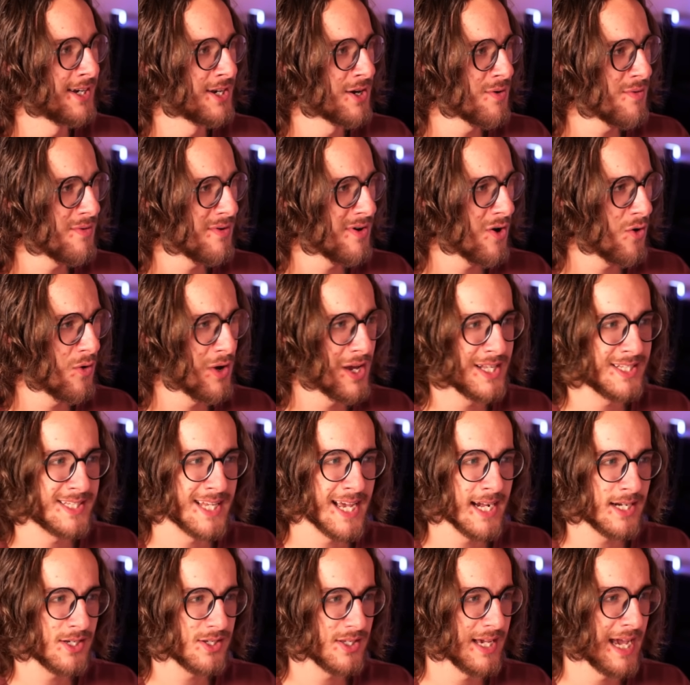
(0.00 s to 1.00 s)
don't know
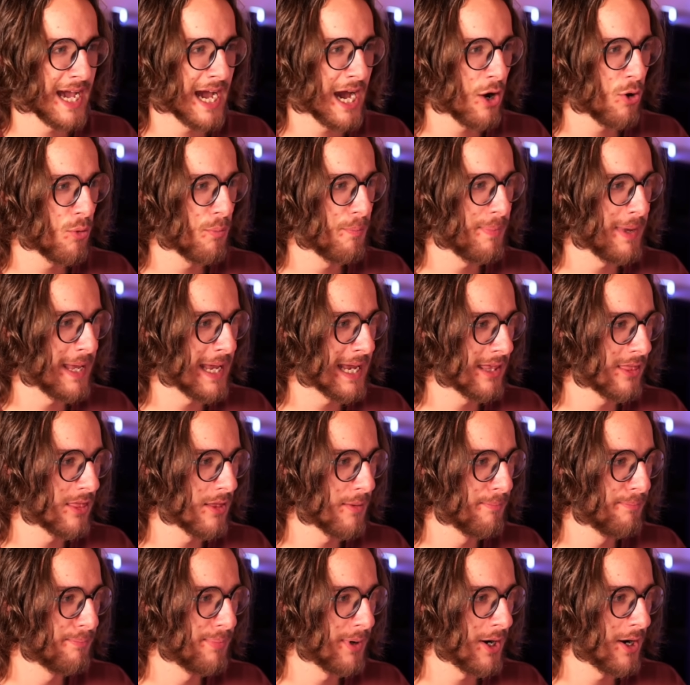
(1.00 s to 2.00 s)
exactly how big
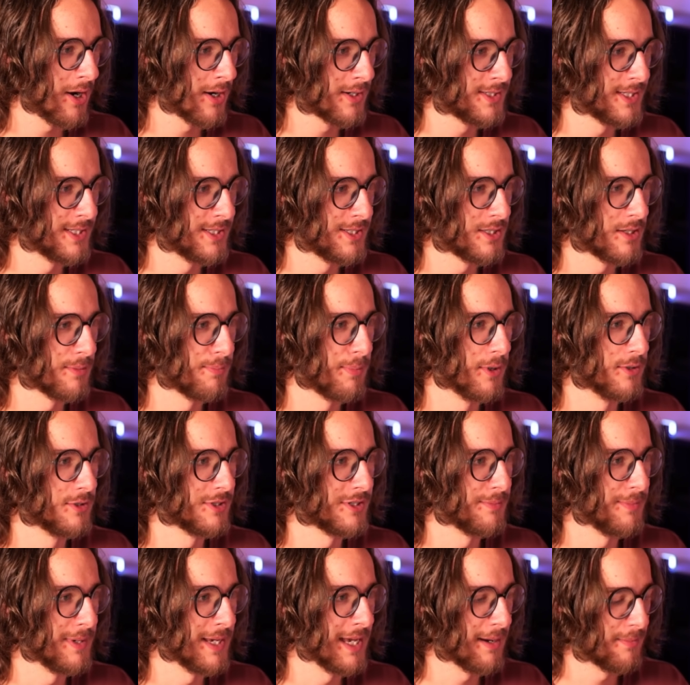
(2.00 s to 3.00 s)
the box is
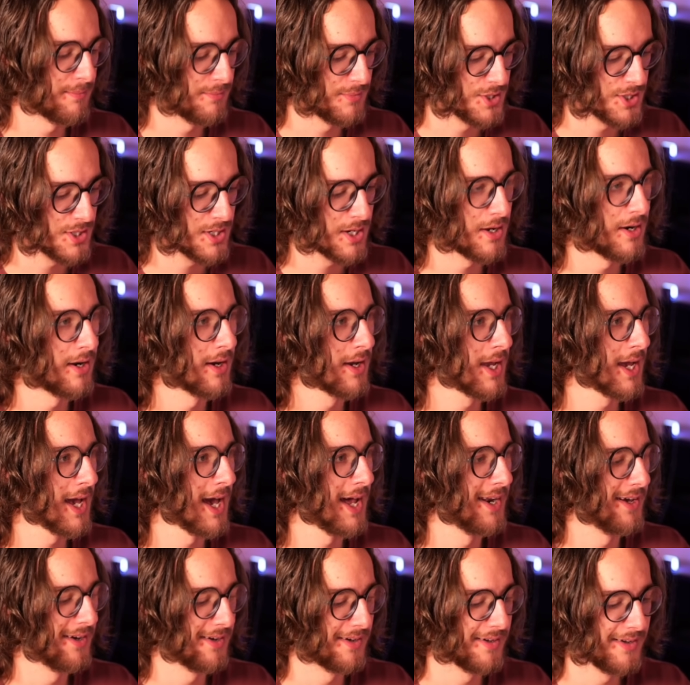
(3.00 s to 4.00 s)
supposed to be. I'm just gonna
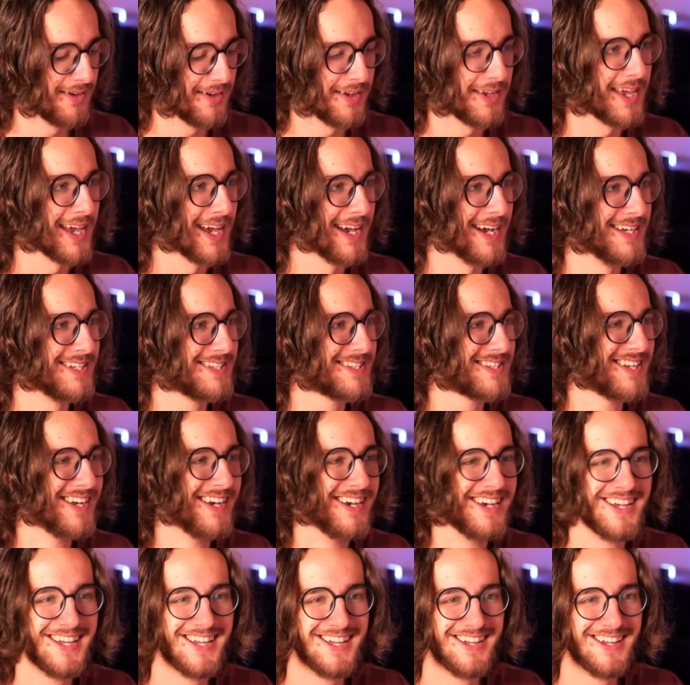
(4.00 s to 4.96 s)
kind of guess.